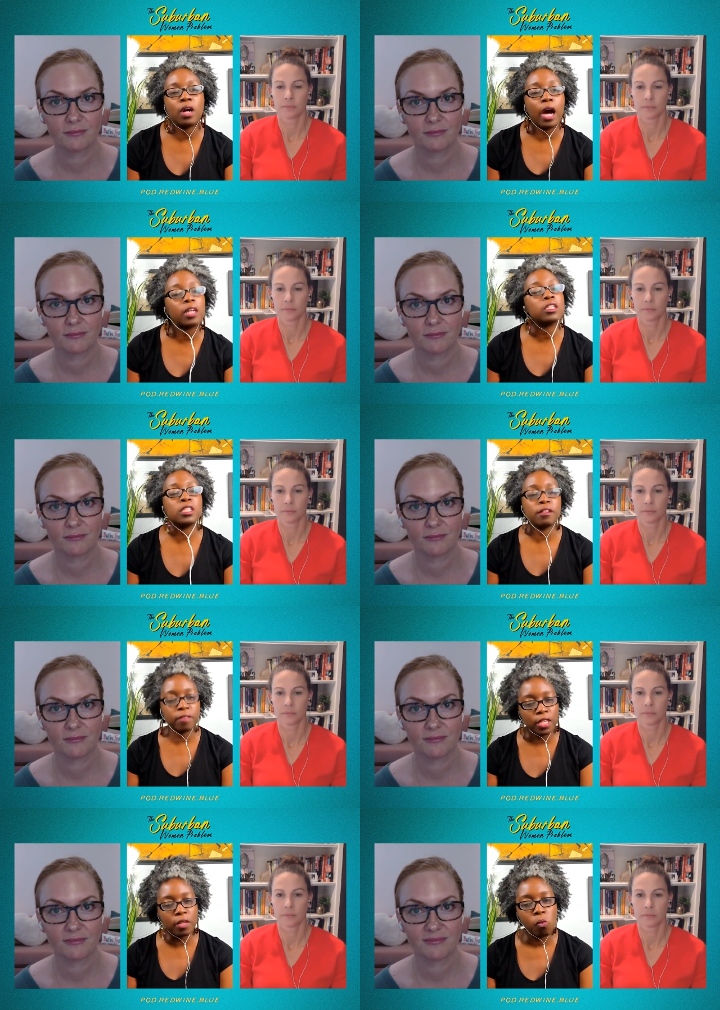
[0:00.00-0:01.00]

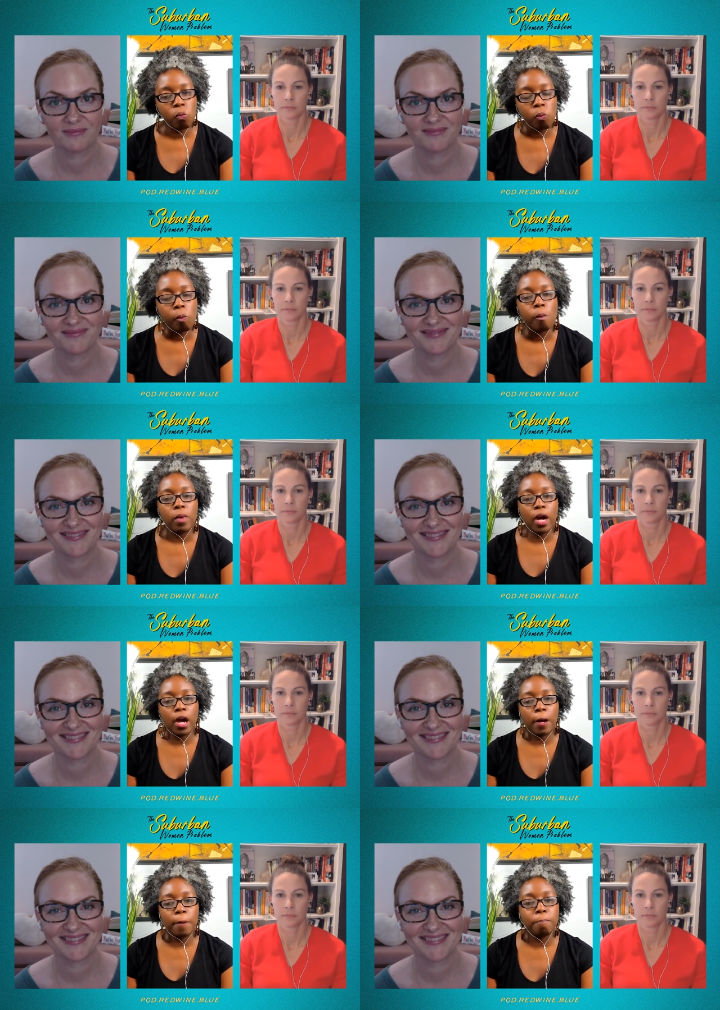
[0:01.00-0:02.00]
Speaker 1: cognitively.
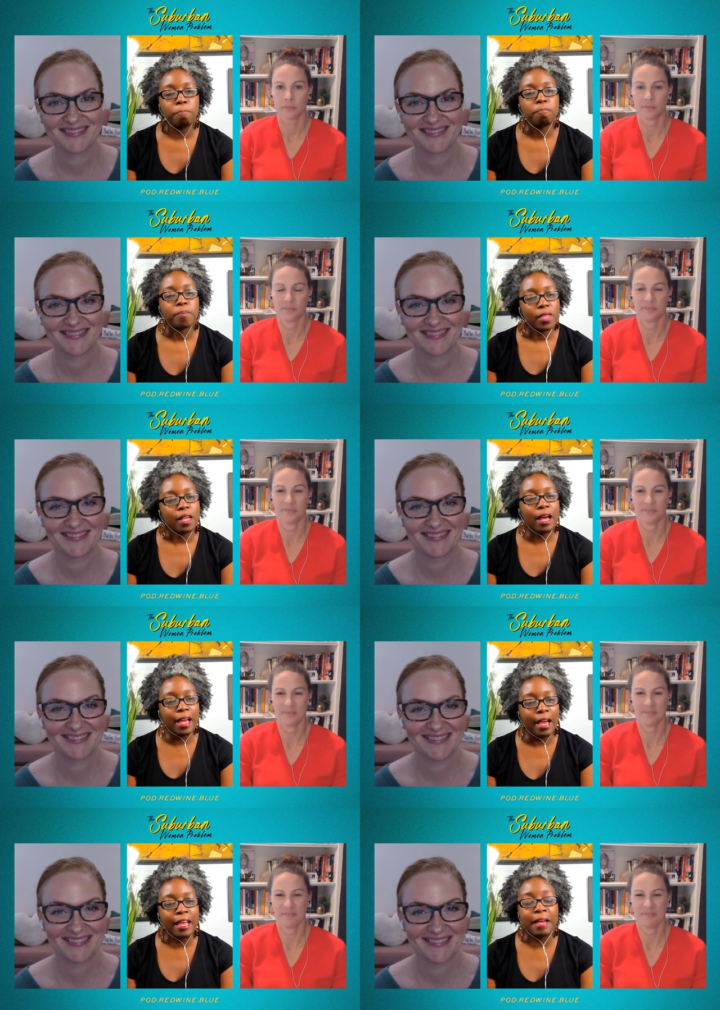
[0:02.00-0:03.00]
Um, I,
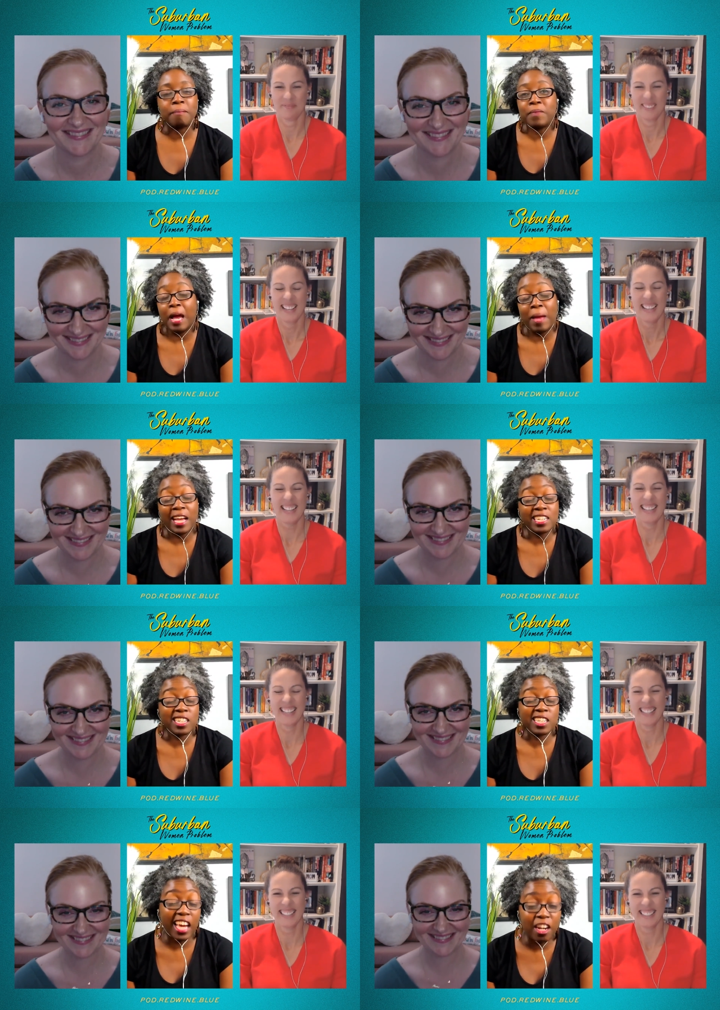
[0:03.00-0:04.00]
I, am I'm, I'm actually
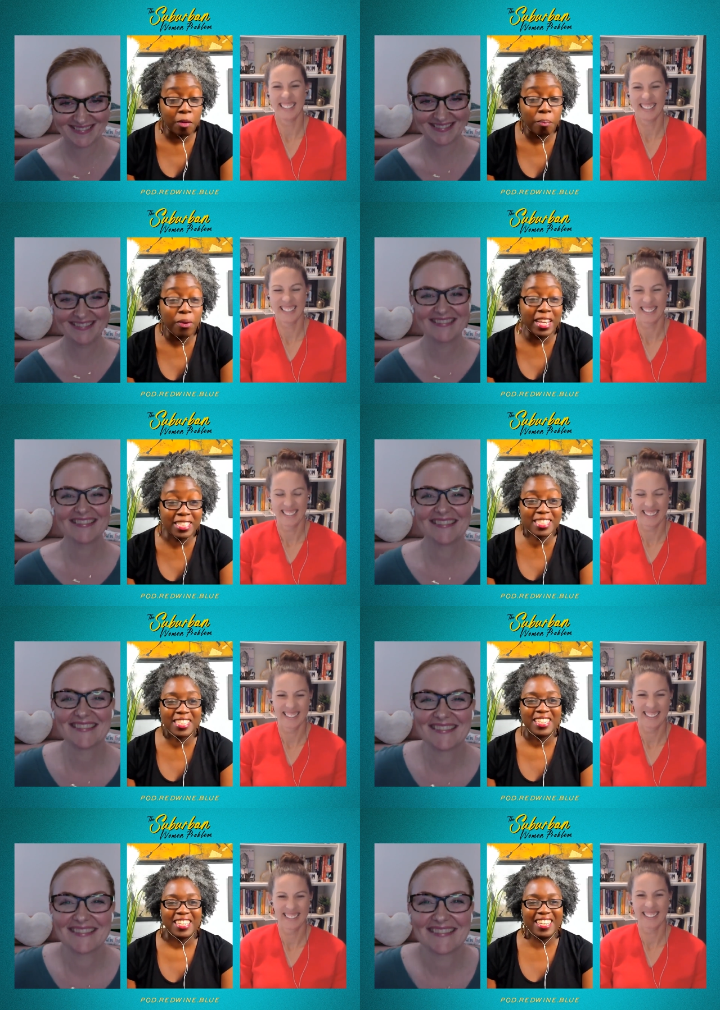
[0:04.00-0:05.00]
kind of impressed.
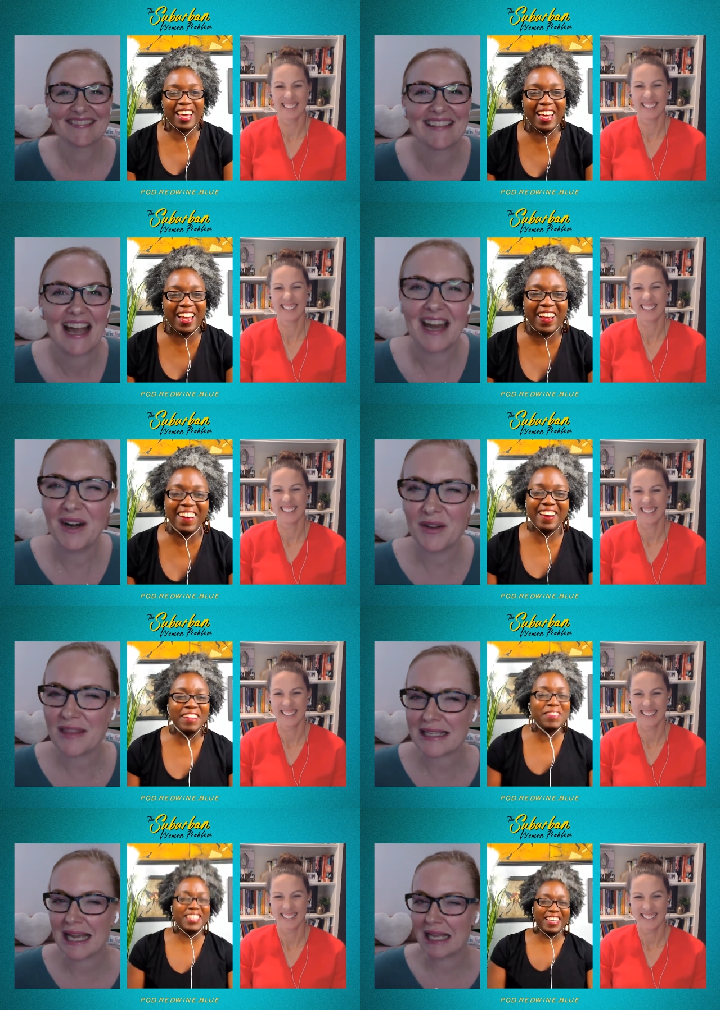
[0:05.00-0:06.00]
I don't know if
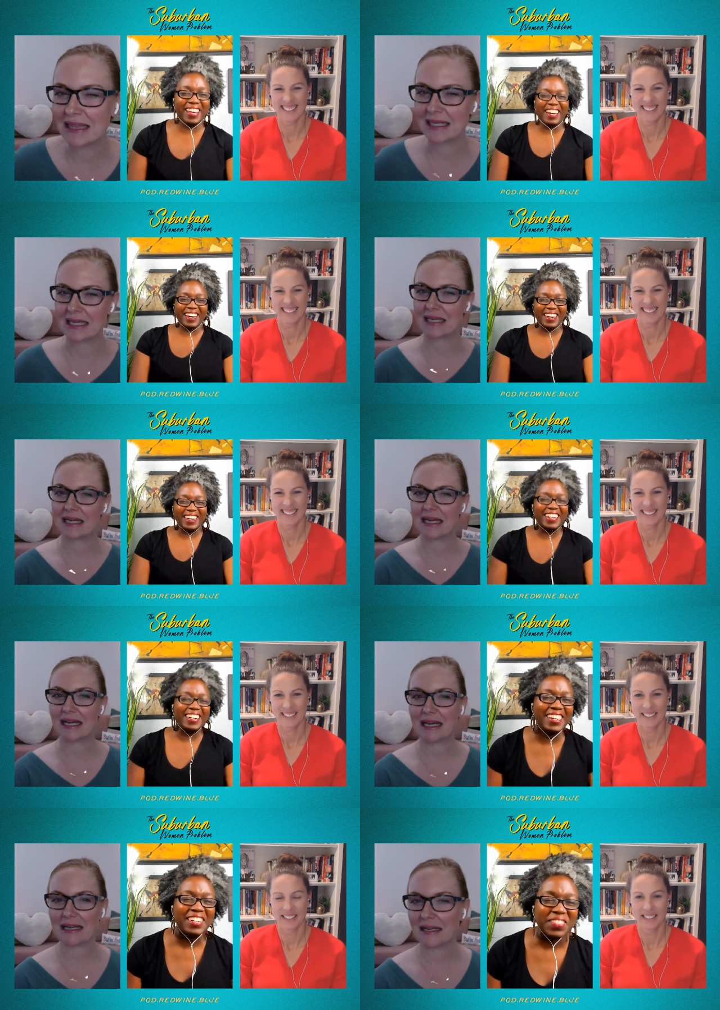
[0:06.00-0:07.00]
Speaker 2: that's healthy.
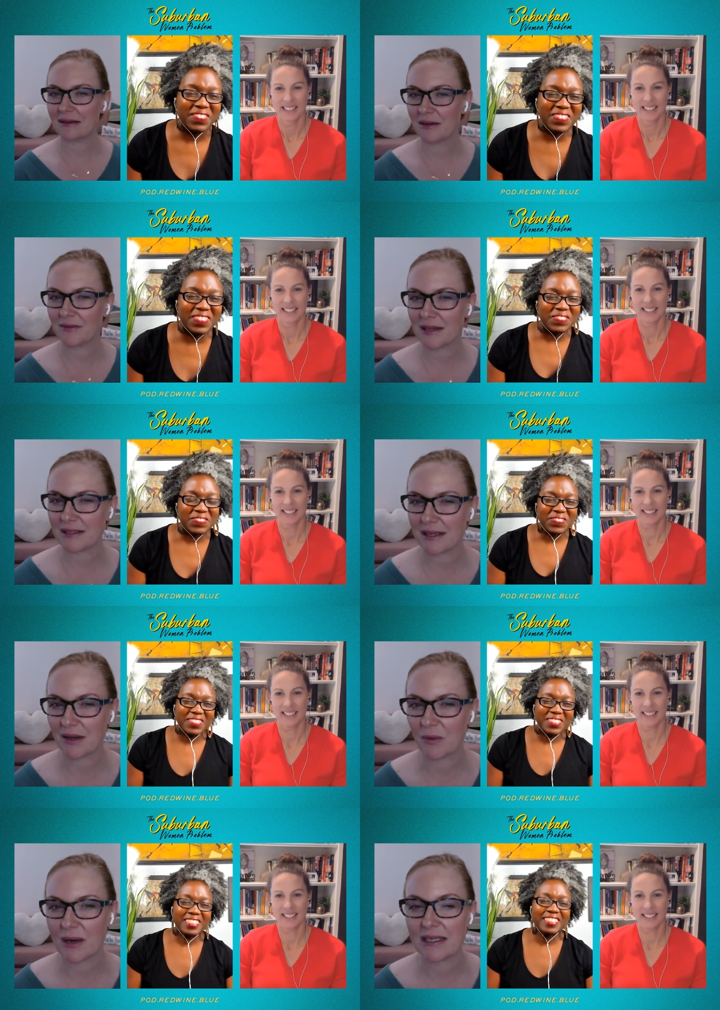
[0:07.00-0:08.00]
Uh, I don't know if that's like
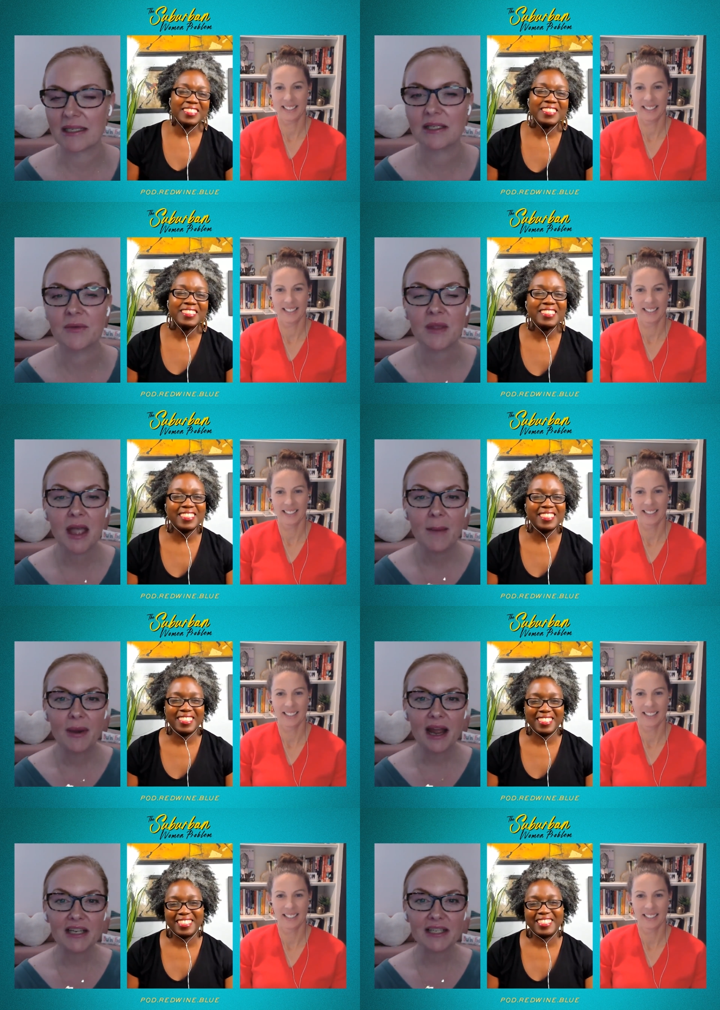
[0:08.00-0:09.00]
a wise thing to, but
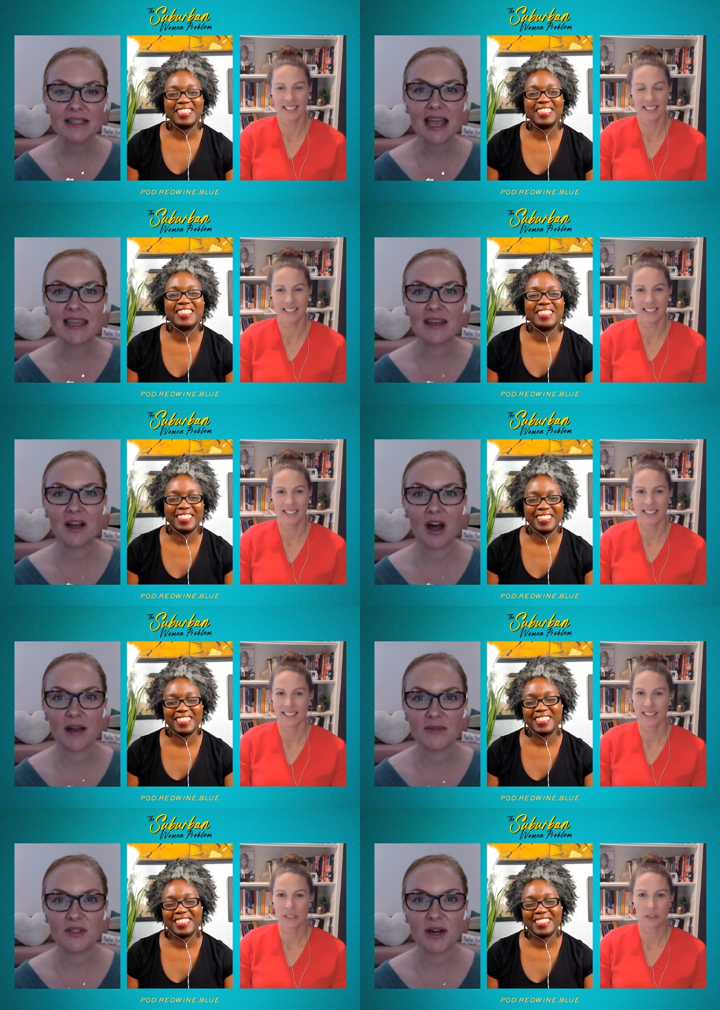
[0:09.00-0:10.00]
I just like the
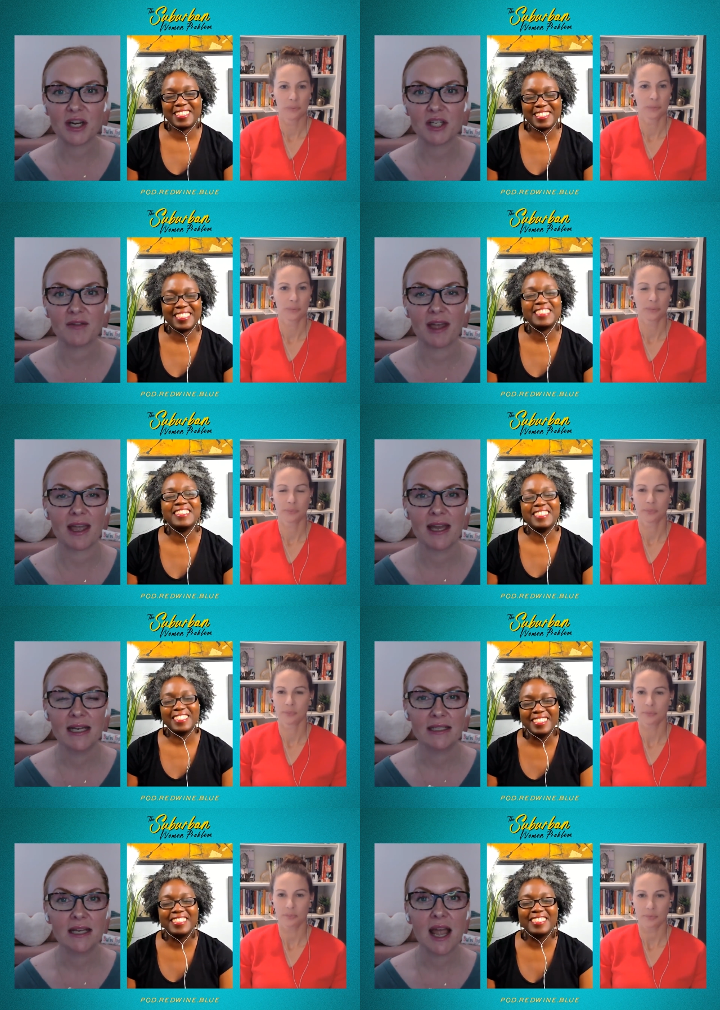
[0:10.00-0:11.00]
calm strategy of like
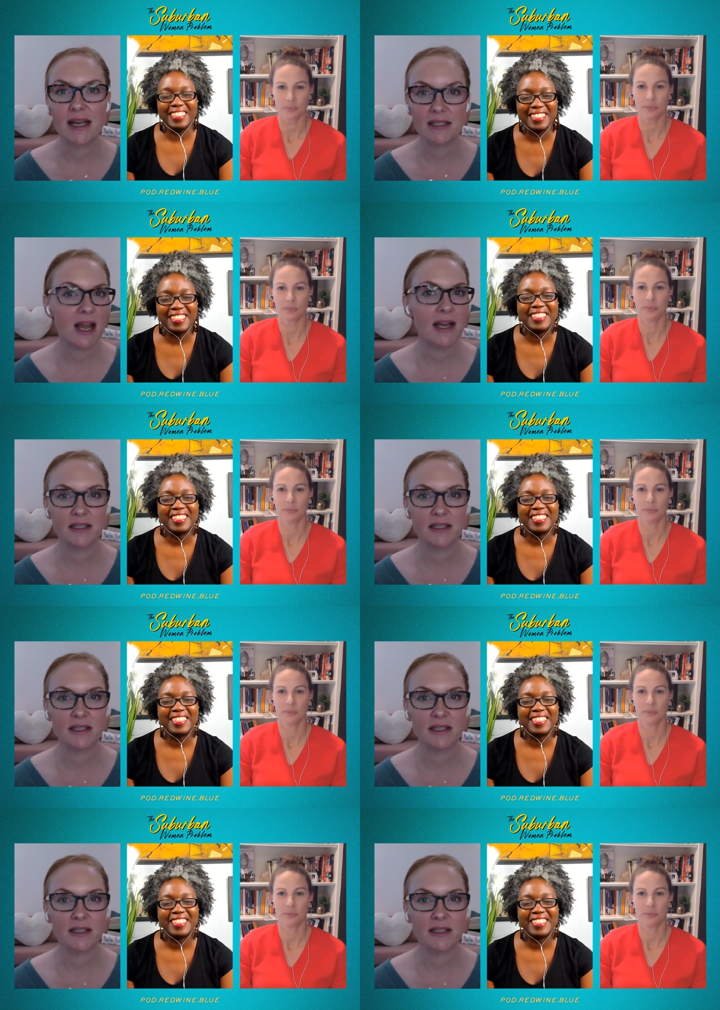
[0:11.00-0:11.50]
deny, deny,